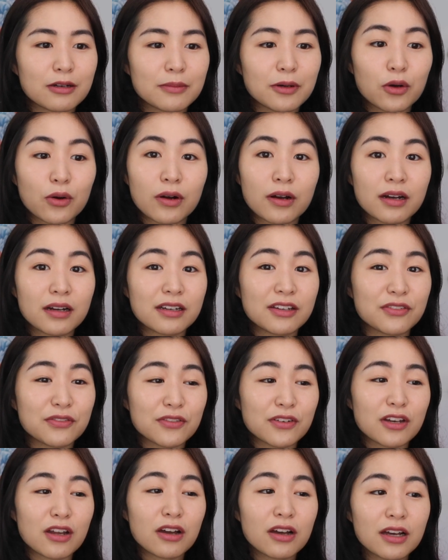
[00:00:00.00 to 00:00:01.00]
Or if
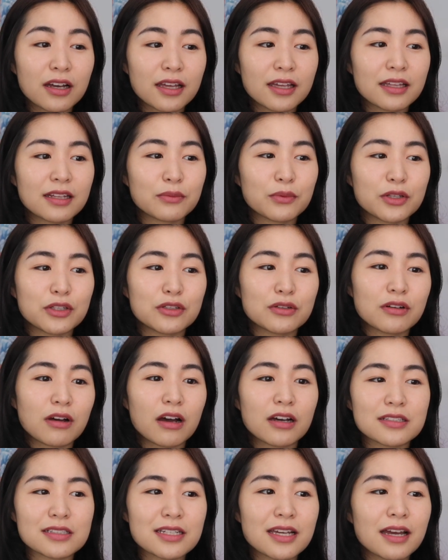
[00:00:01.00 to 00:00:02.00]
not, when you
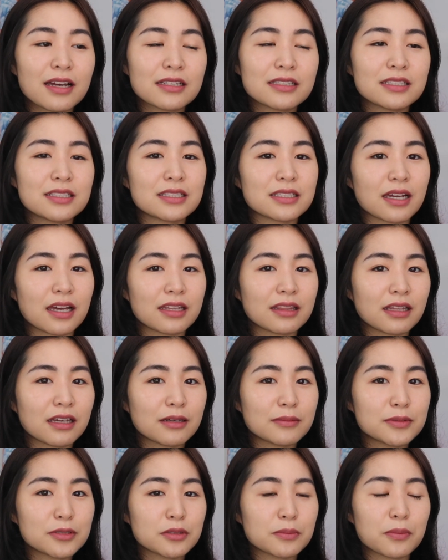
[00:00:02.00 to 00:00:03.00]
contact
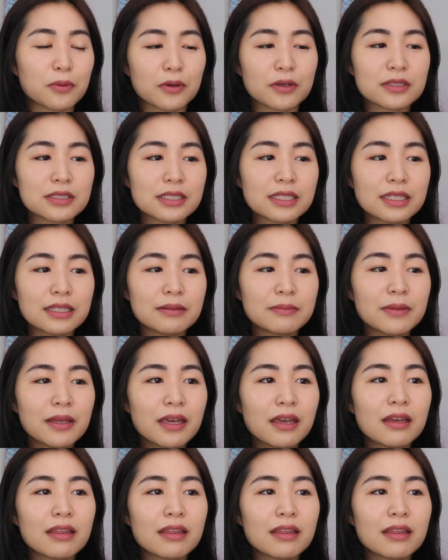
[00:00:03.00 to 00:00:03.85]
Designlab support team,